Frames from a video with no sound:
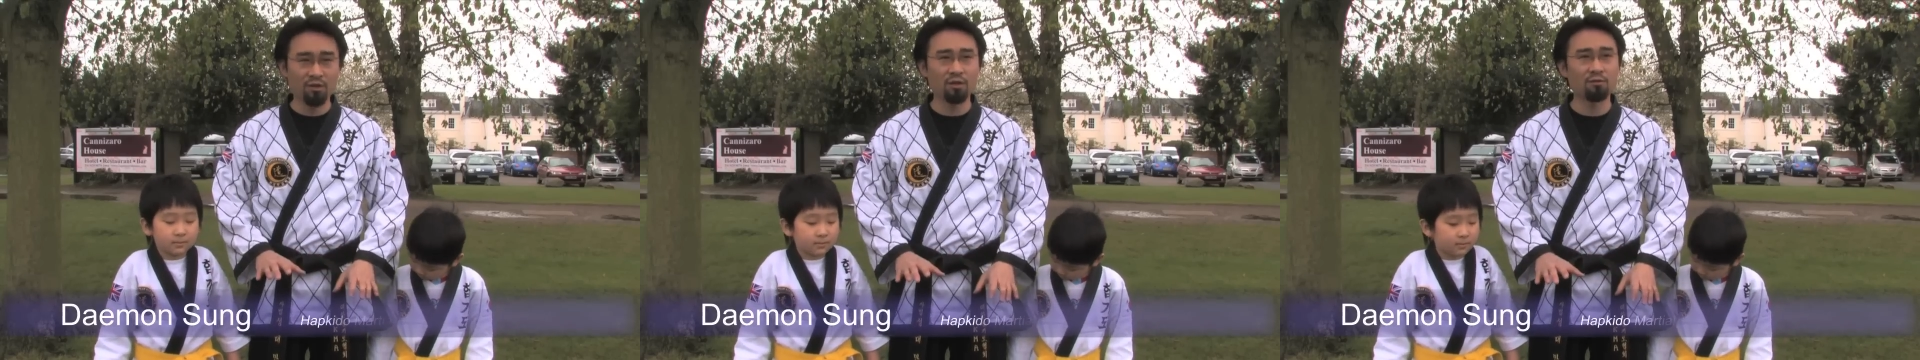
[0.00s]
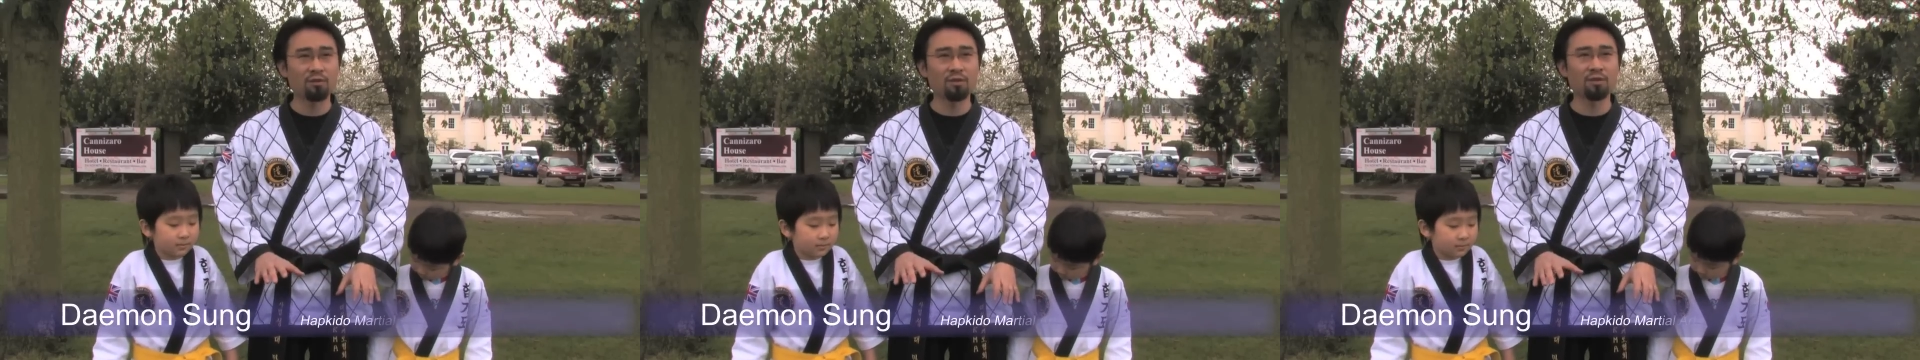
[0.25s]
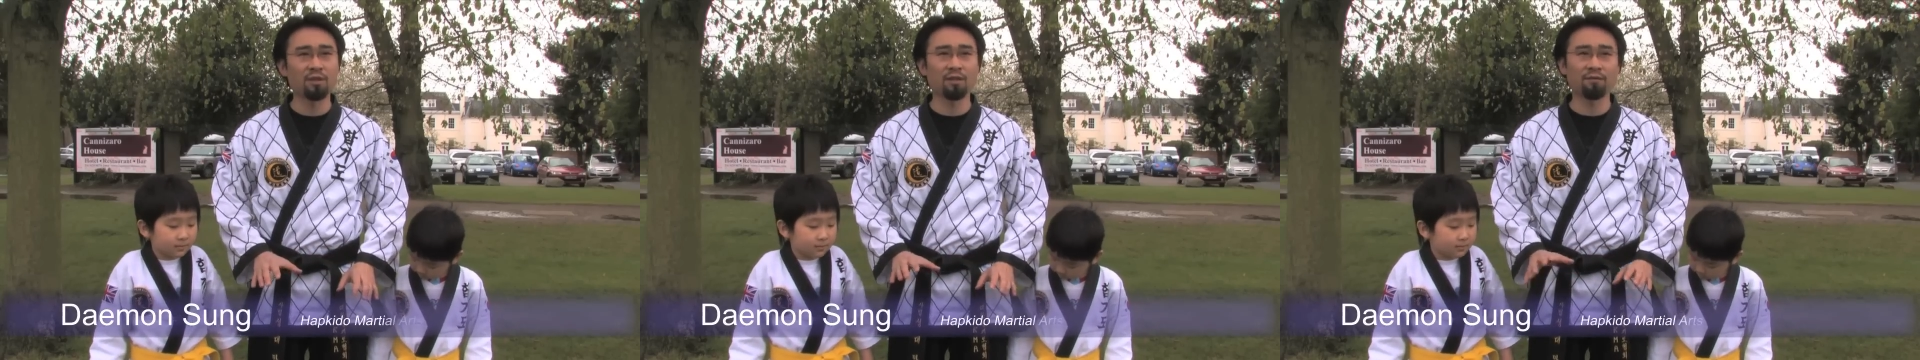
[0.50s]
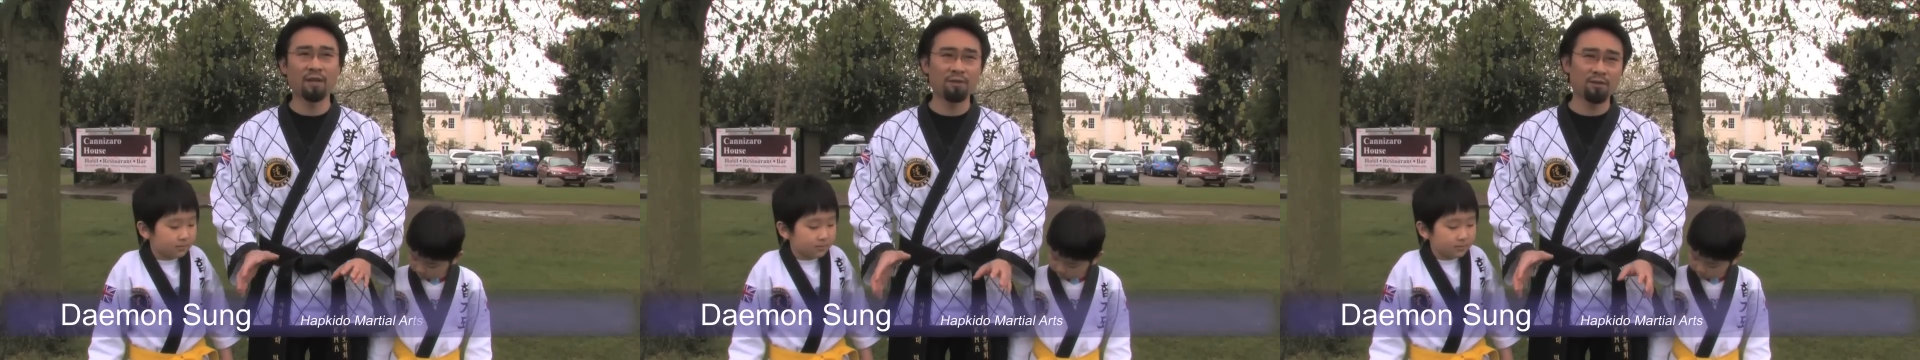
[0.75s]
Speaker 1: children
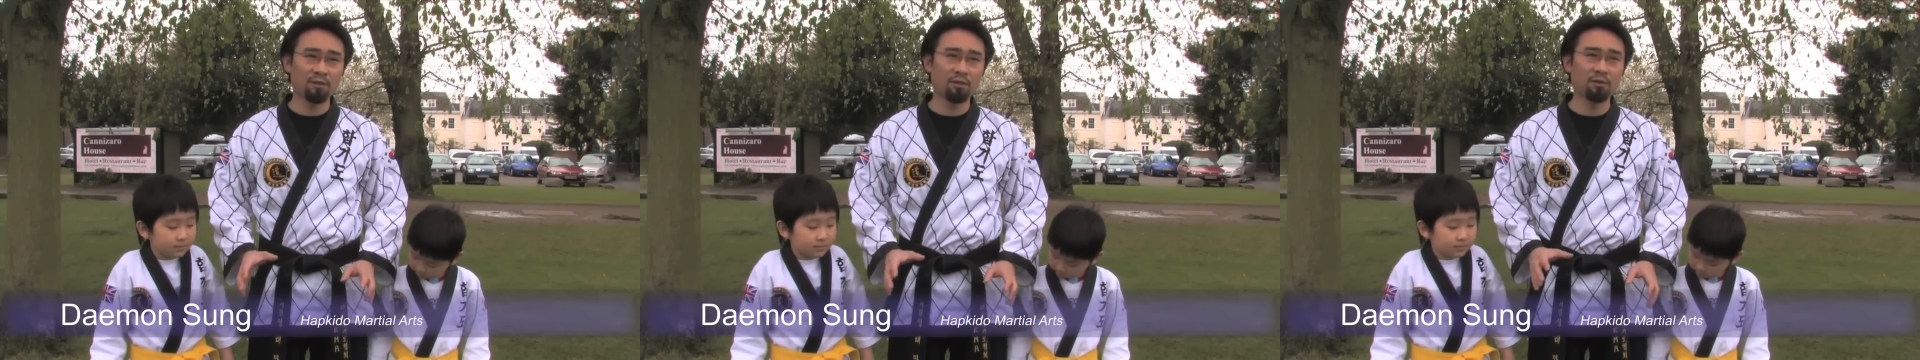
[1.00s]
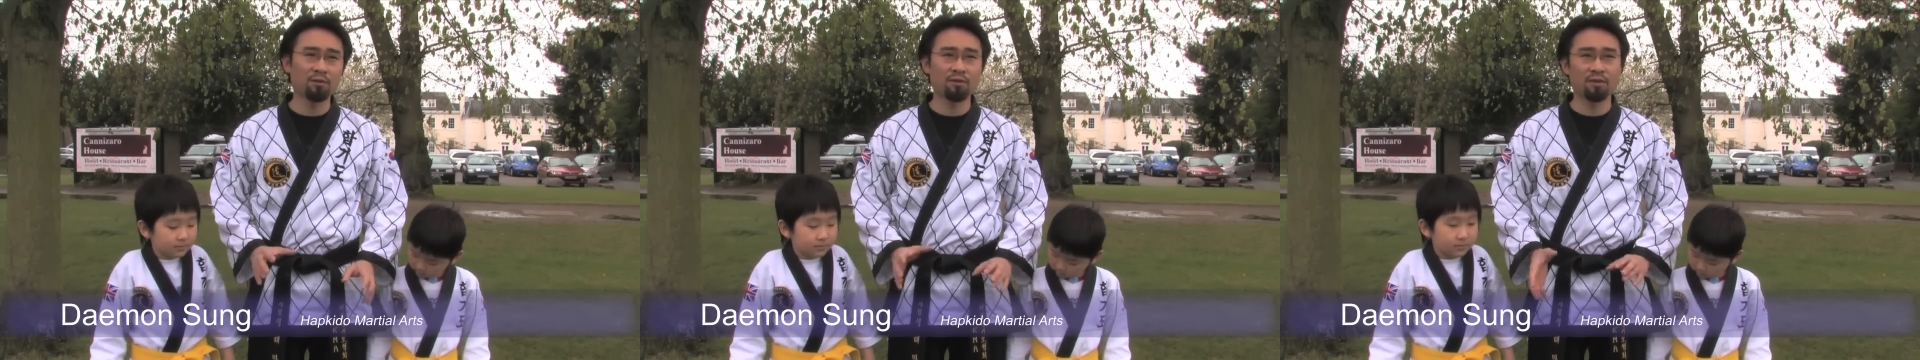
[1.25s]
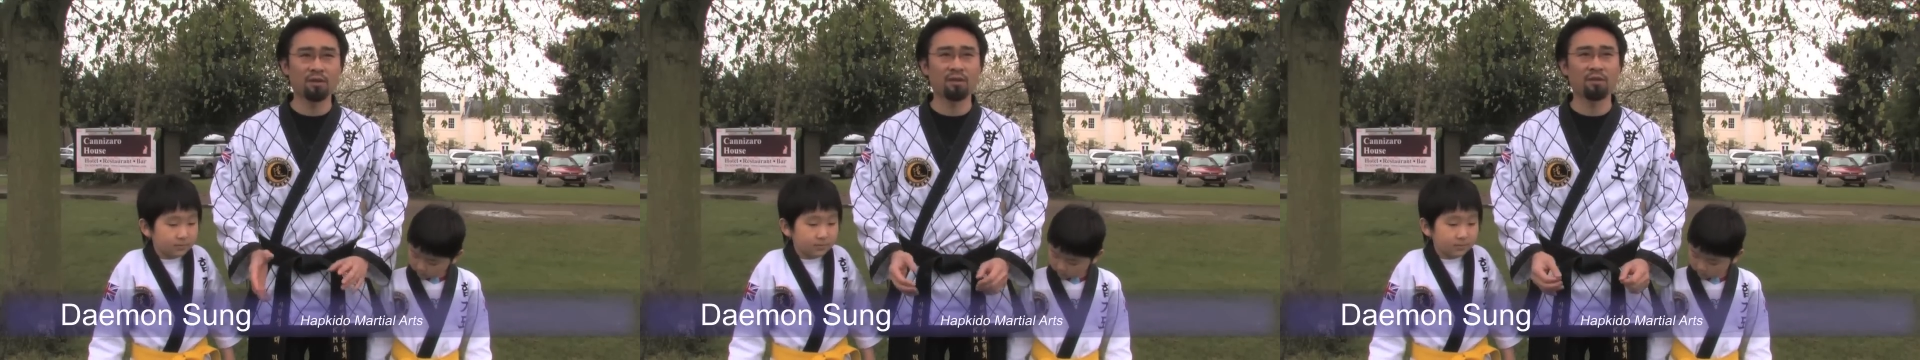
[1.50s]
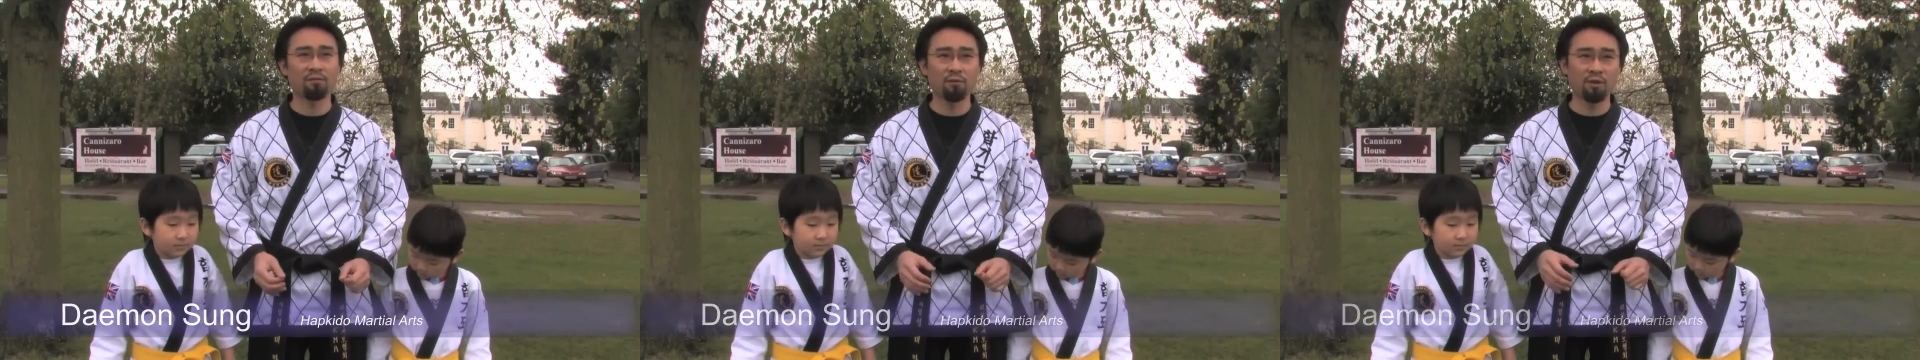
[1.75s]
like 5 years old,
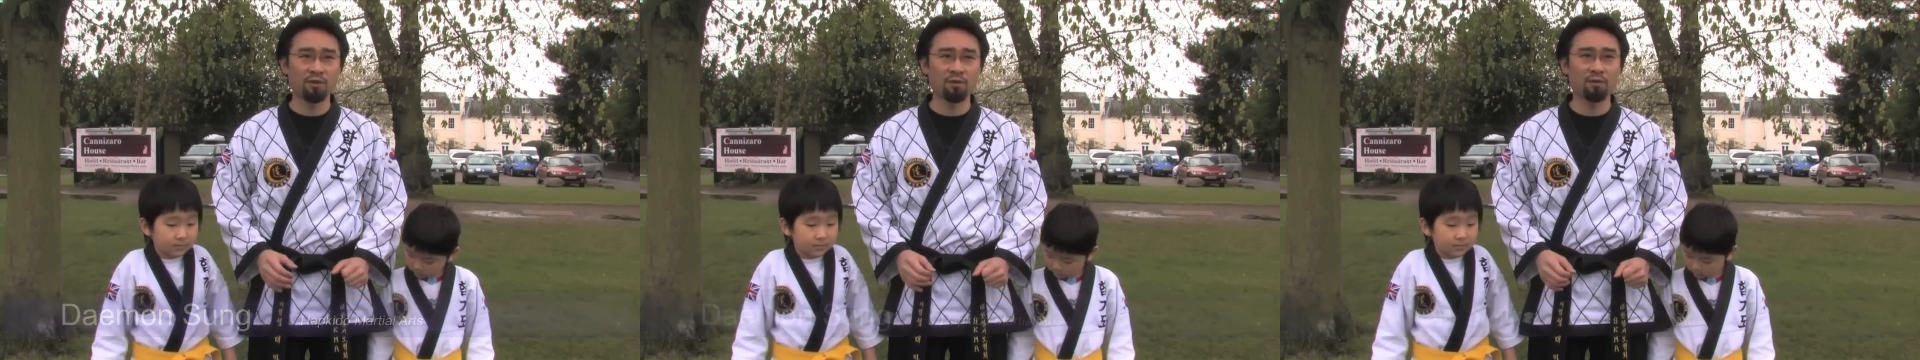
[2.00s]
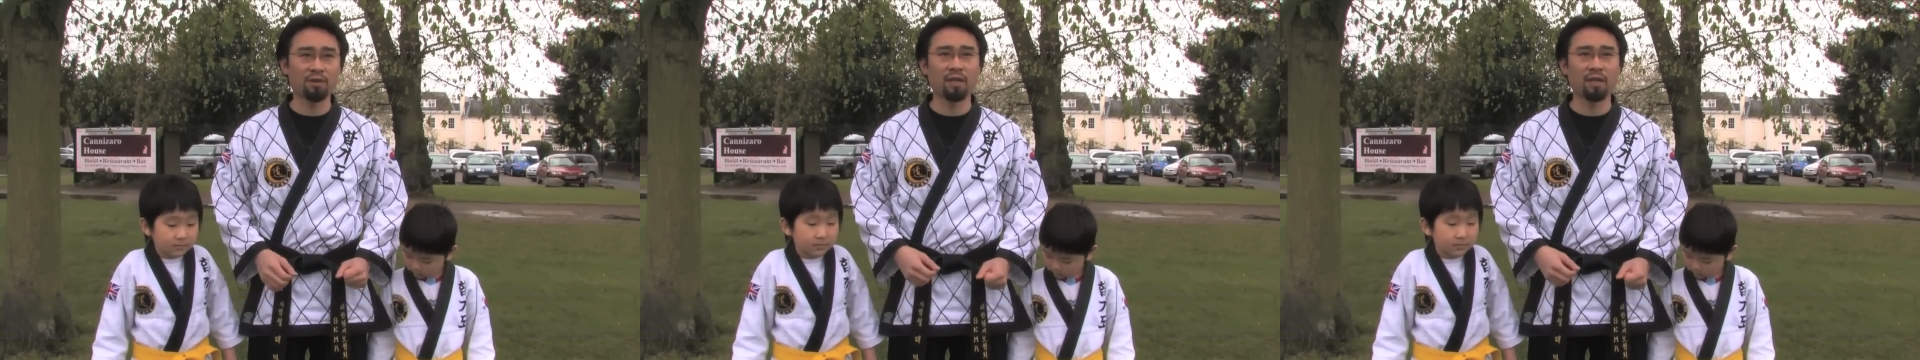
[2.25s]
4 years old,